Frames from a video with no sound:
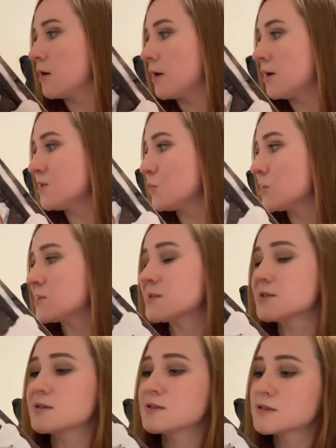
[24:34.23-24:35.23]
It was
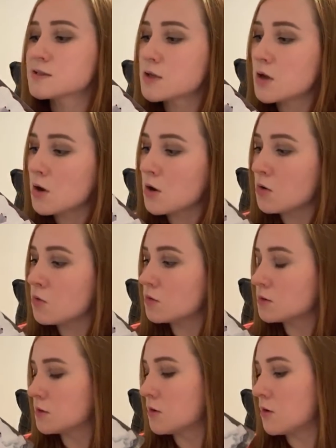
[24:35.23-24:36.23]
so
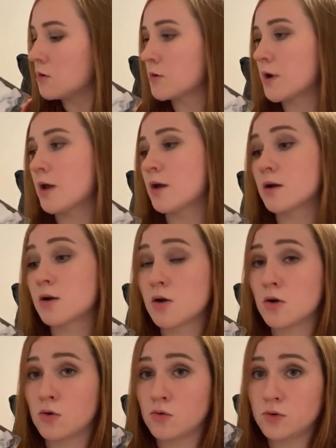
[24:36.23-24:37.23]
long
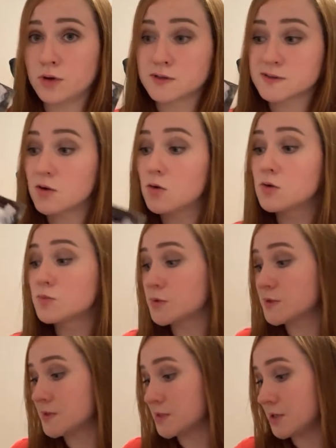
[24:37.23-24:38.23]
ago, it's
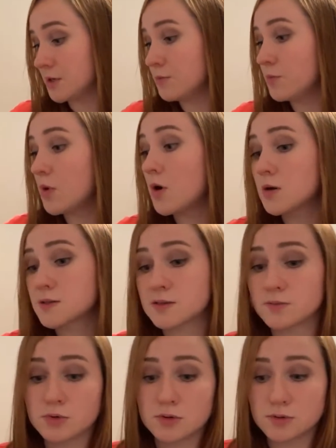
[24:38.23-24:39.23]
almost
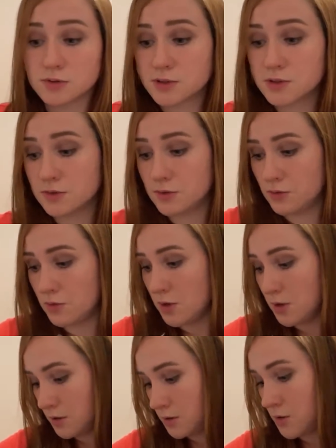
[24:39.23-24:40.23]
impossible to
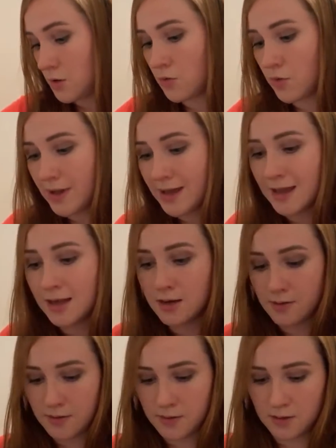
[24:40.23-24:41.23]
know
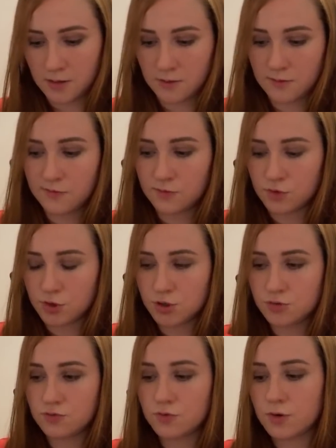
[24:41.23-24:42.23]
anything for
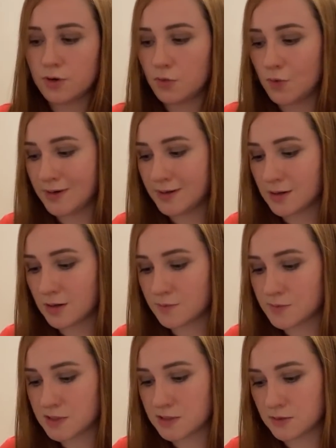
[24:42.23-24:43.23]
sure when it
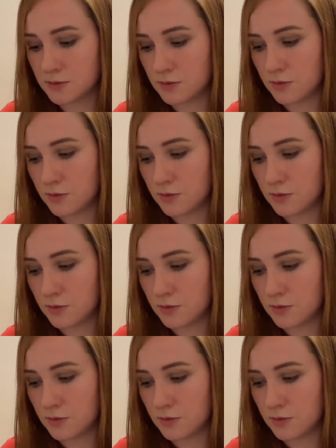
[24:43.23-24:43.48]
comes to